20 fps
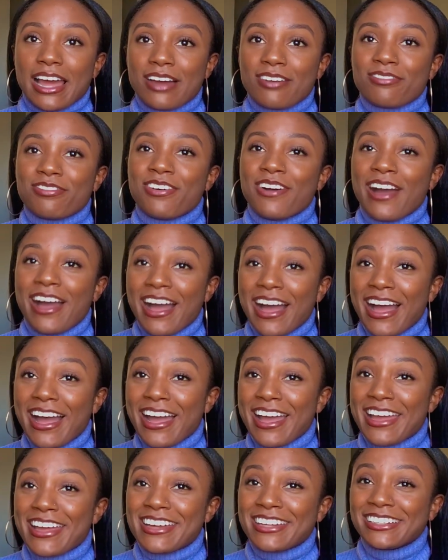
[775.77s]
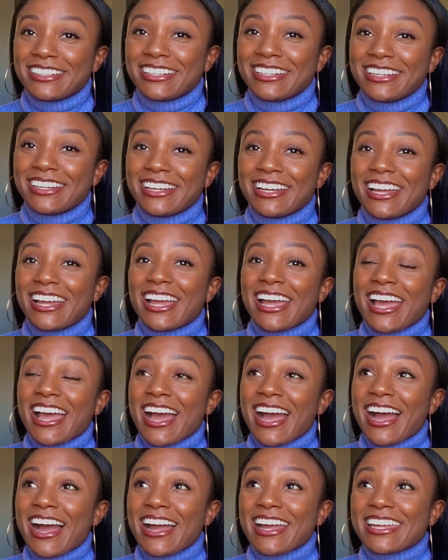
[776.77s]
find,
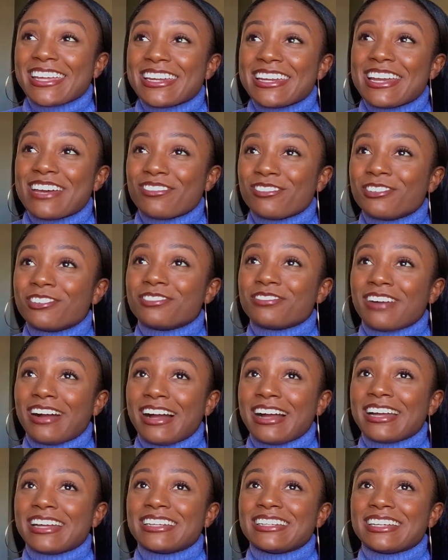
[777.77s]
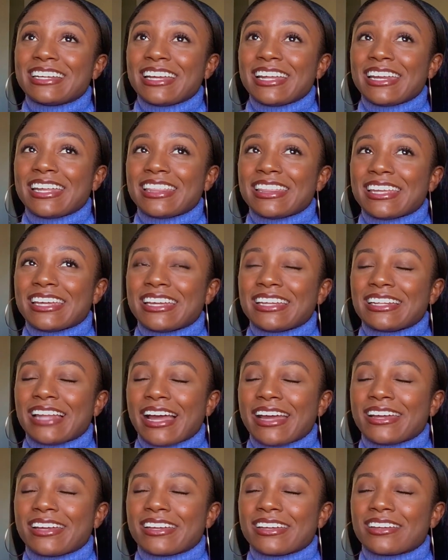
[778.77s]
I can never find anything
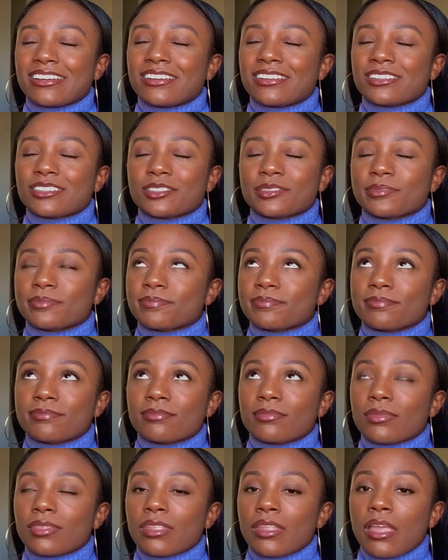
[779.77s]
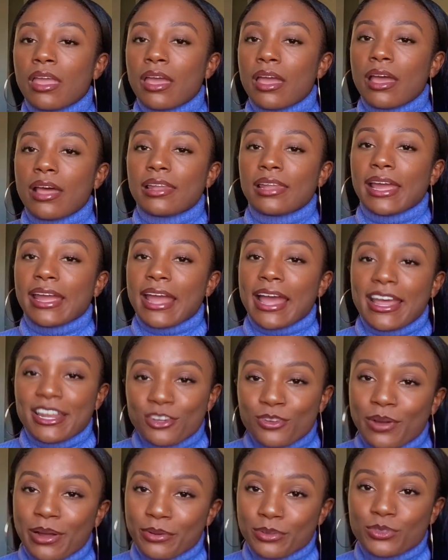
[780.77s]
like, like I knew
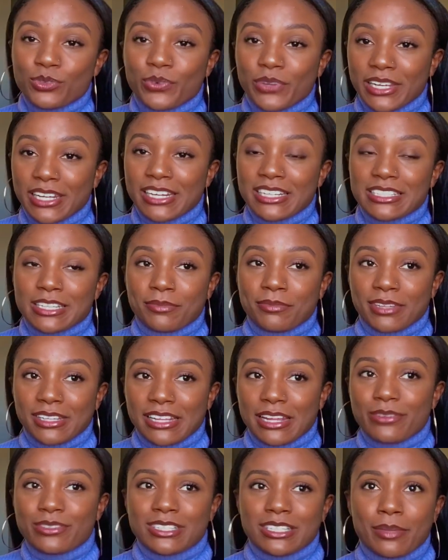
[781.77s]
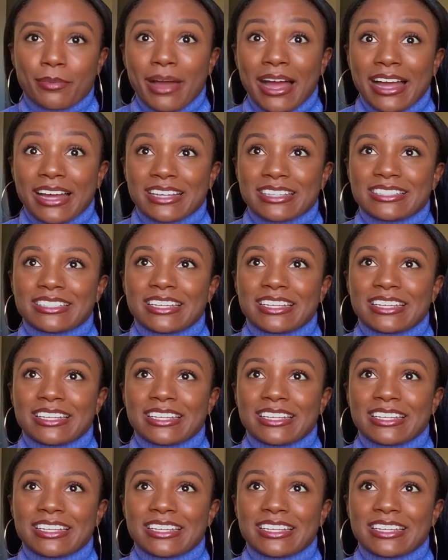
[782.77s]
I was forgetting something that was in the box.